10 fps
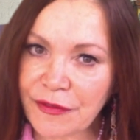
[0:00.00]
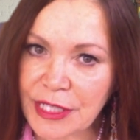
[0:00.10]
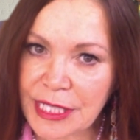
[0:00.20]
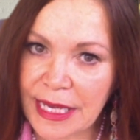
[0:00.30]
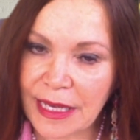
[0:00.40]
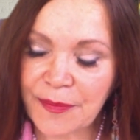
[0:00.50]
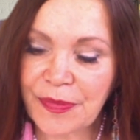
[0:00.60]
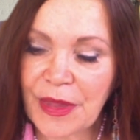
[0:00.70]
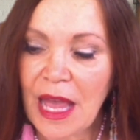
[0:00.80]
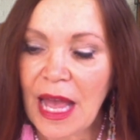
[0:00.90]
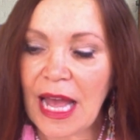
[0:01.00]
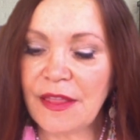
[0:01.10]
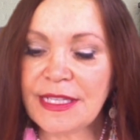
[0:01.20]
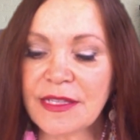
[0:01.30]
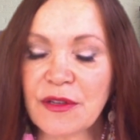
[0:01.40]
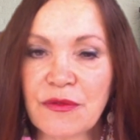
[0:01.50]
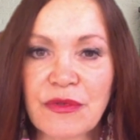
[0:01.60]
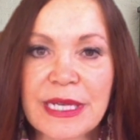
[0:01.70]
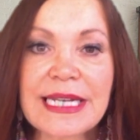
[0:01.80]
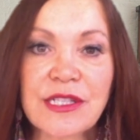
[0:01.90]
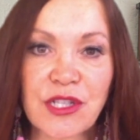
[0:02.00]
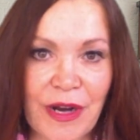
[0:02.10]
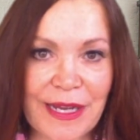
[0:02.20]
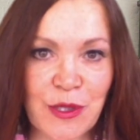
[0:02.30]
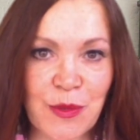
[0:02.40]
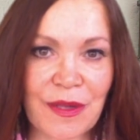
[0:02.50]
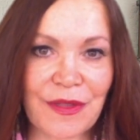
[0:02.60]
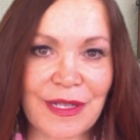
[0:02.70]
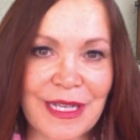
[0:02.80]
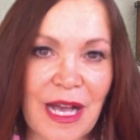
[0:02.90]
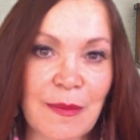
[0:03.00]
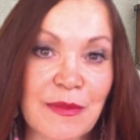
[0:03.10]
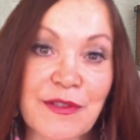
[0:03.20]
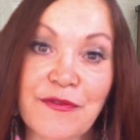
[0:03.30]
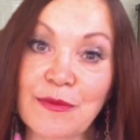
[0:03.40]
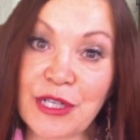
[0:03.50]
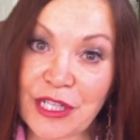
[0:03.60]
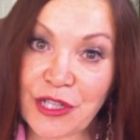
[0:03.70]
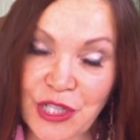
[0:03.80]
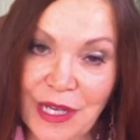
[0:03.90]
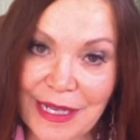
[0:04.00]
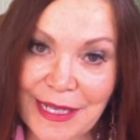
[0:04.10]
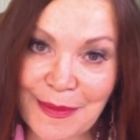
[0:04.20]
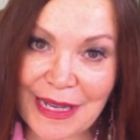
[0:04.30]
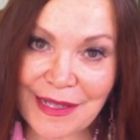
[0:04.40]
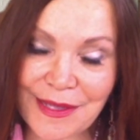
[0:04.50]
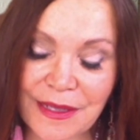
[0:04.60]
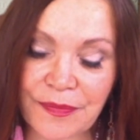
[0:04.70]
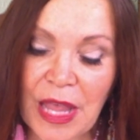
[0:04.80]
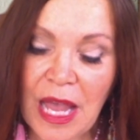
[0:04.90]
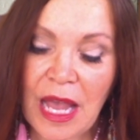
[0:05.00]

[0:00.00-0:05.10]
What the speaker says: fatigue. And this is a really strange one that comes from traditional Chinese medicine.